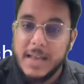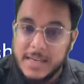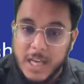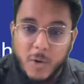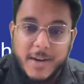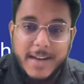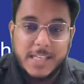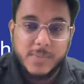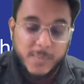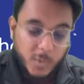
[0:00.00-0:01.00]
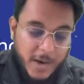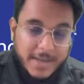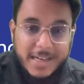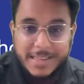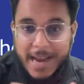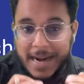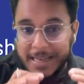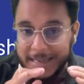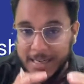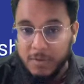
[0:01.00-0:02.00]
Now it has been provided
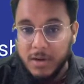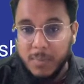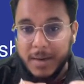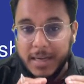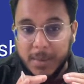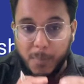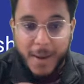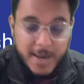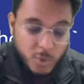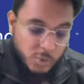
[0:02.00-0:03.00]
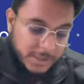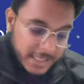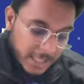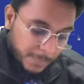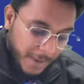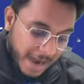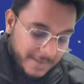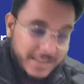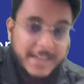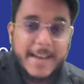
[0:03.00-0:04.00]
that government, by using the
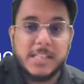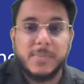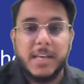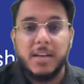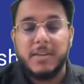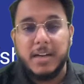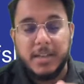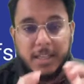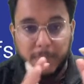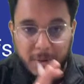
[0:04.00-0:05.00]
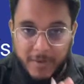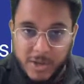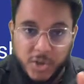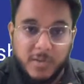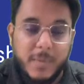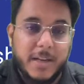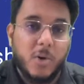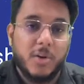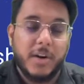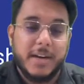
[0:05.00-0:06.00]
power that has been given under the Prevention of Money
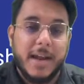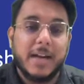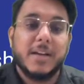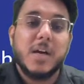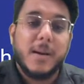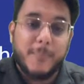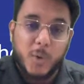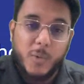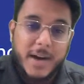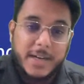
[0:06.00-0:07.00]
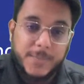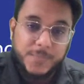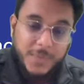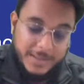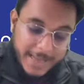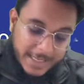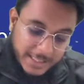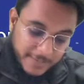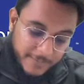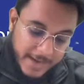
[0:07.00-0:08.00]
Laundering Act, provide that
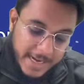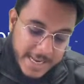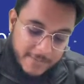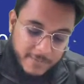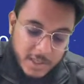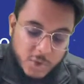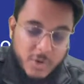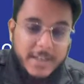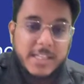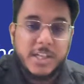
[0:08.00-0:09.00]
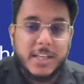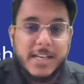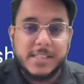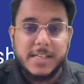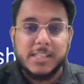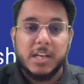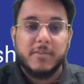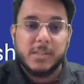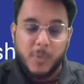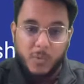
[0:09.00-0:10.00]
the VDA, virtual digital asset
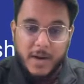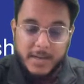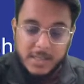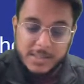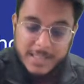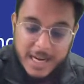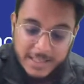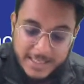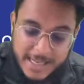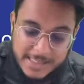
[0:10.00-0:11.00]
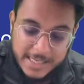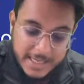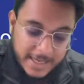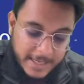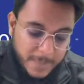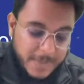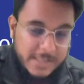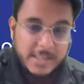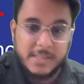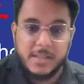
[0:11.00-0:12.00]
service providers, they are the designated
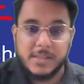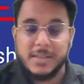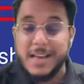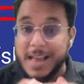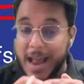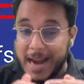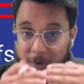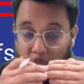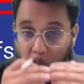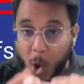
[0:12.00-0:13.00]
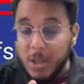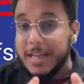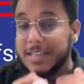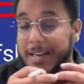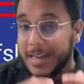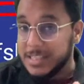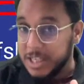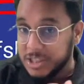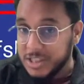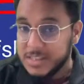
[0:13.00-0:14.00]
businesses, and all the
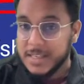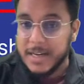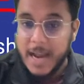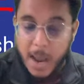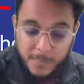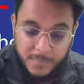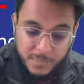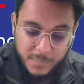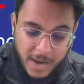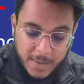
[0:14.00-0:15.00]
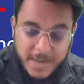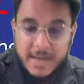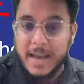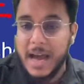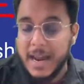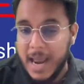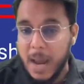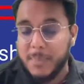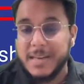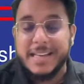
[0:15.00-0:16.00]
transactions that are
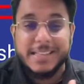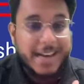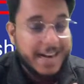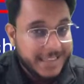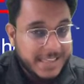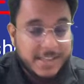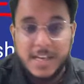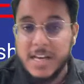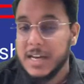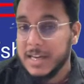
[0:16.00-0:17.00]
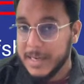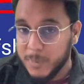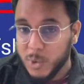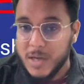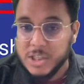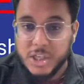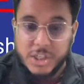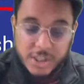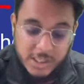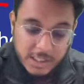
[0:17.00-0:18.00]
happening is at these crypto
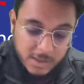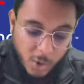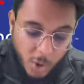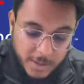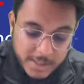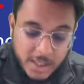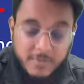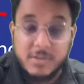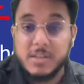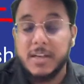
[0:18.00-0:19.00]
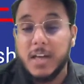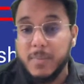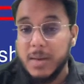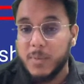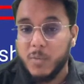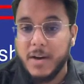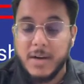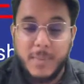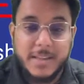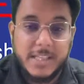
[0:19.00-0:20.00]
exchanges, all the services that are being
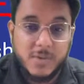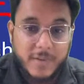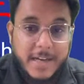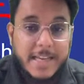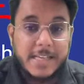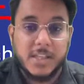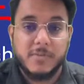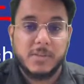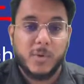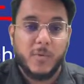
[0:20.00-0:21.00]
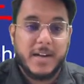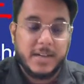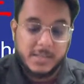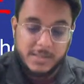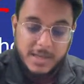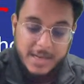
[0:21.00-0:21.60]
provided by these VDA service providers,